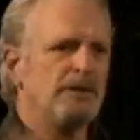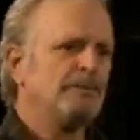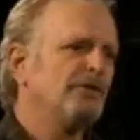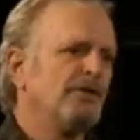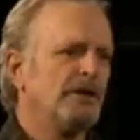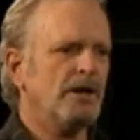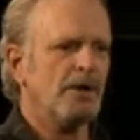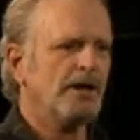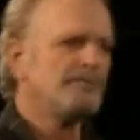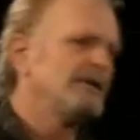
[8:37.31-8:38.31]
People say,
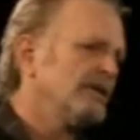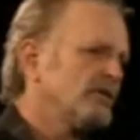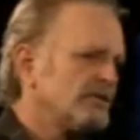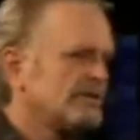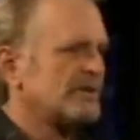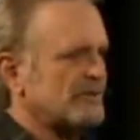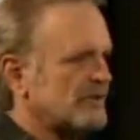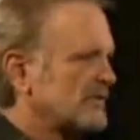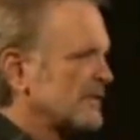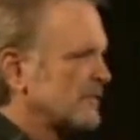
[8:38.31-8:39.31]
oh, I've been a Christian ever
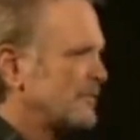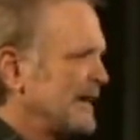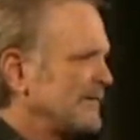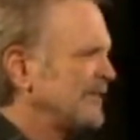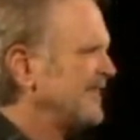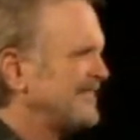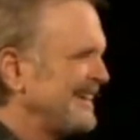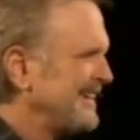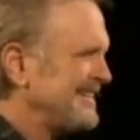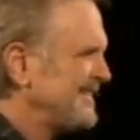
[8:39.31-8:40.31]
since I was baptized.
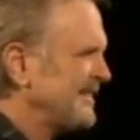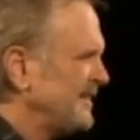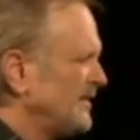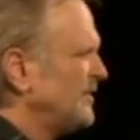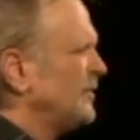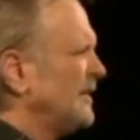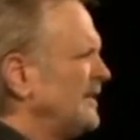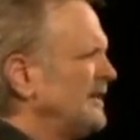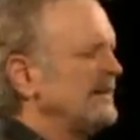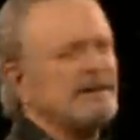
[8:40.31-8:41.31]
That has nothing to do
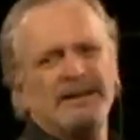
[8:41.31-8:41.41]
with it.